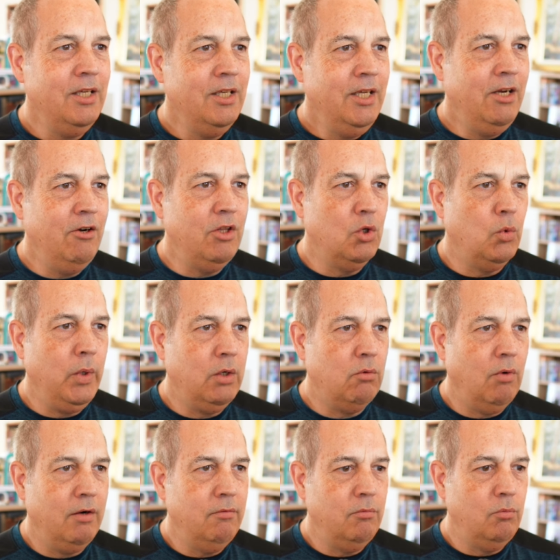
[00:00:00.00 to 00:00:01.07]
Here are the week
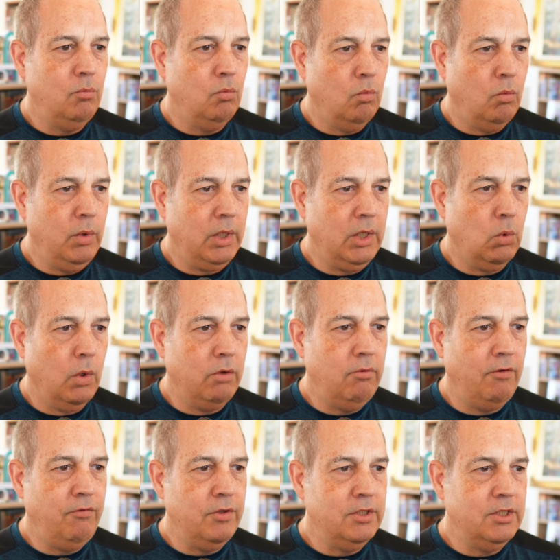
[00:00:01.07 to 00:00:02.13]
one, week one
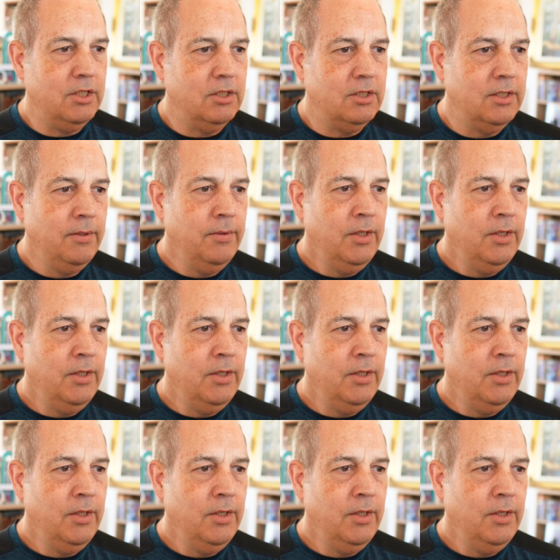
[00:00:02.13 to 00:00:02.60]
references.